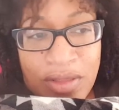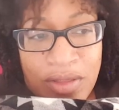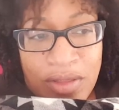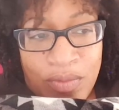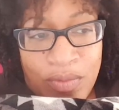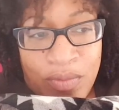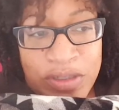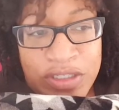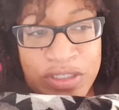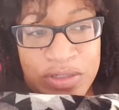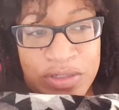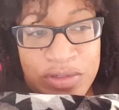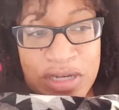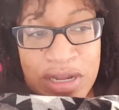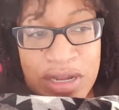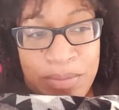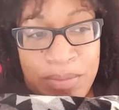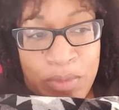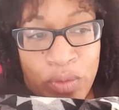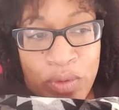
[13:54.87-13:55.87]
what's her
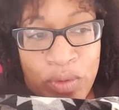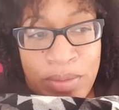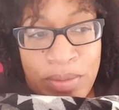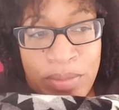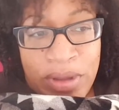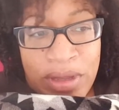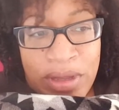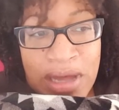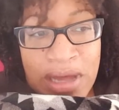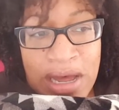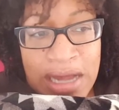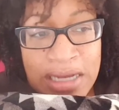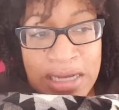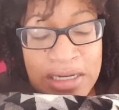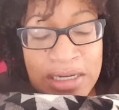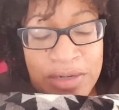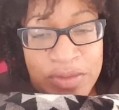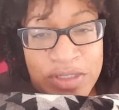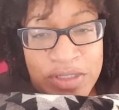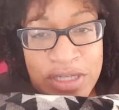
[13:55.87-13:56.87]
name? Marimba
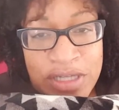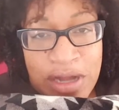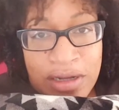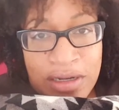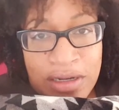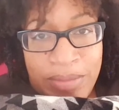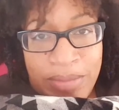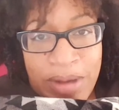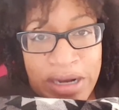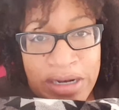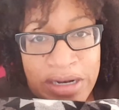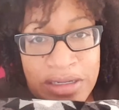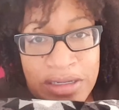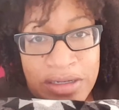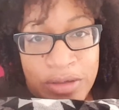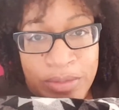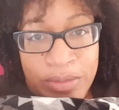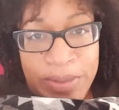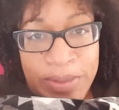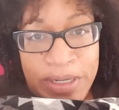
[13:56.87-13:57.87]
Ani was talking about it a
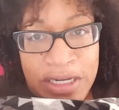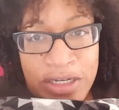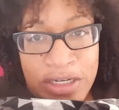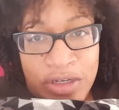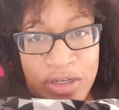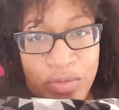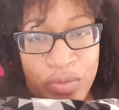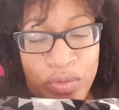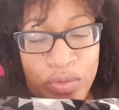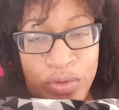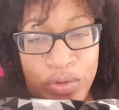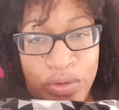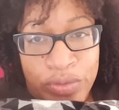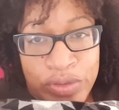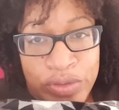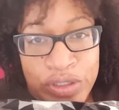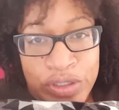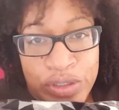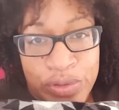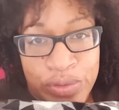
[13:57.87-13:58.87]
little bit in
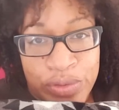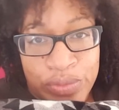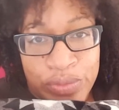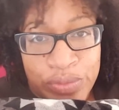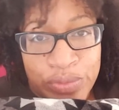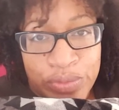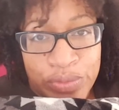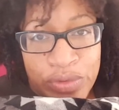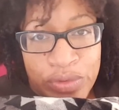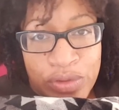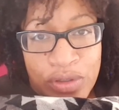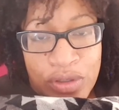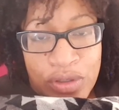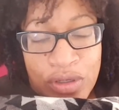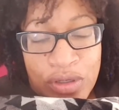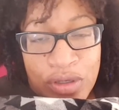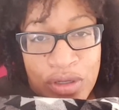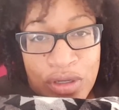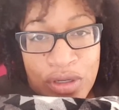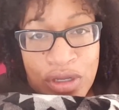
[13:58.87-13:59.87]
Yurugu too,
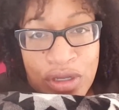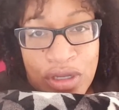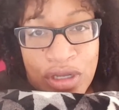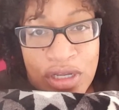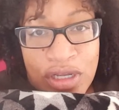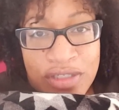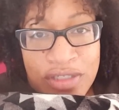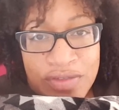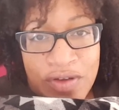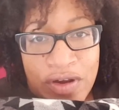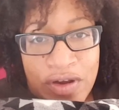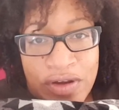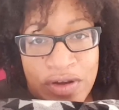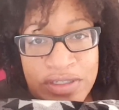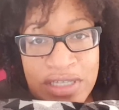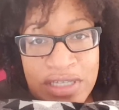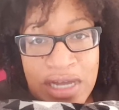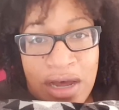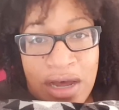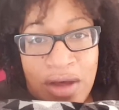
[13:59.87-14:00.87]
as far
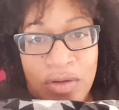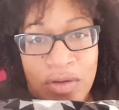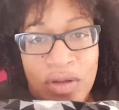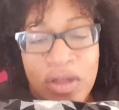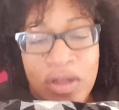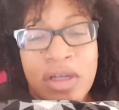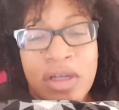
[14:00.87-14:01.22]
as how